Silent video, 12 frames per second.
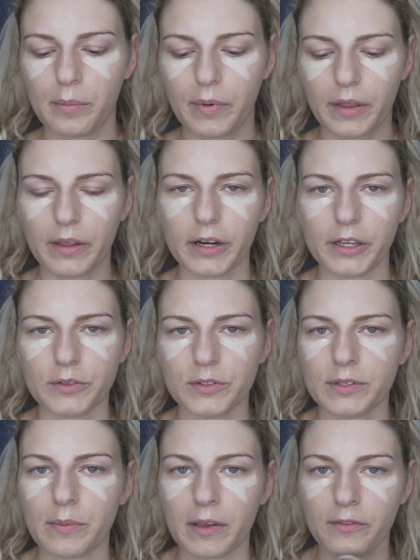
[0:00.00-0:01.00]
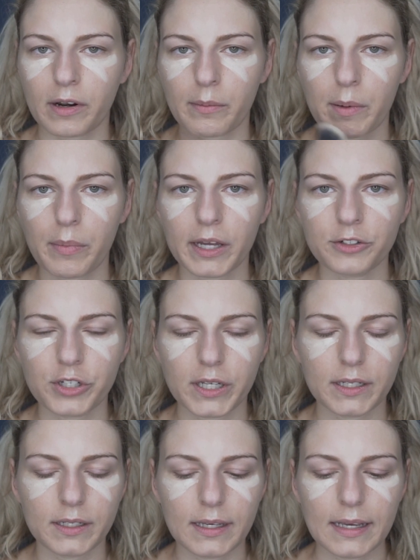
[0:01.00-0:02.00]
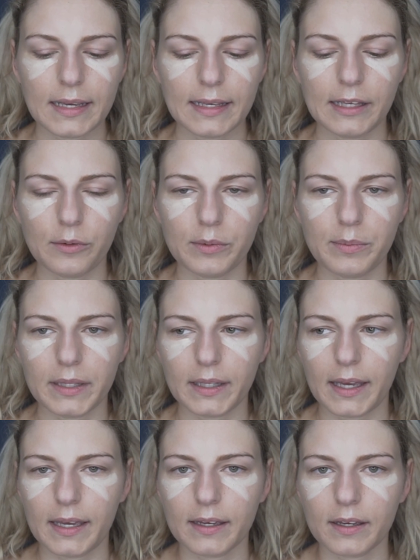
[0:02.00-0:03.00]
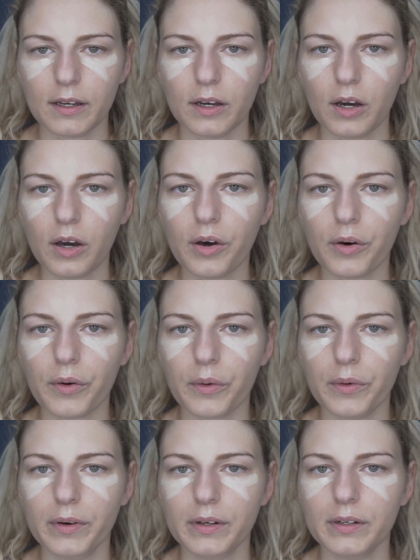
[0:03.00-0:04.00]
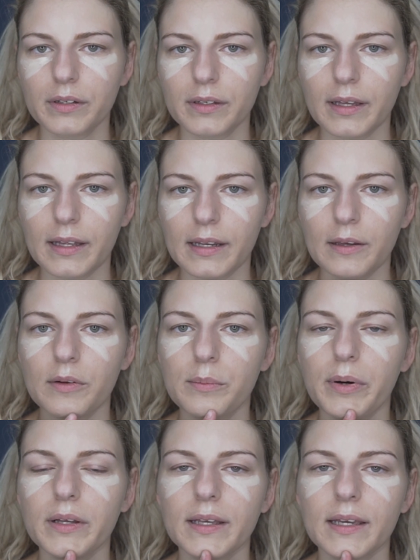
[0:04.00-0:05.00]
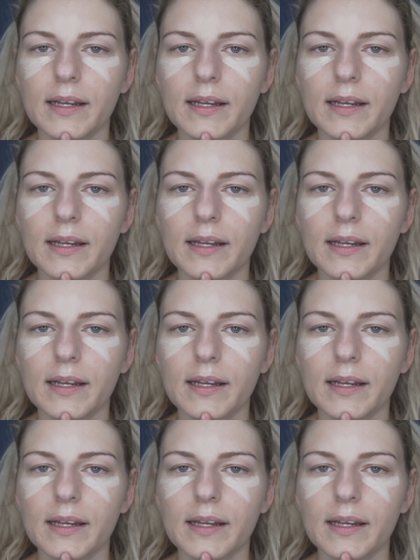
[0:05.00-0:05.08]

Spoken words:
brother used to make fun of my butt chin. He would be like, oh, and he would put like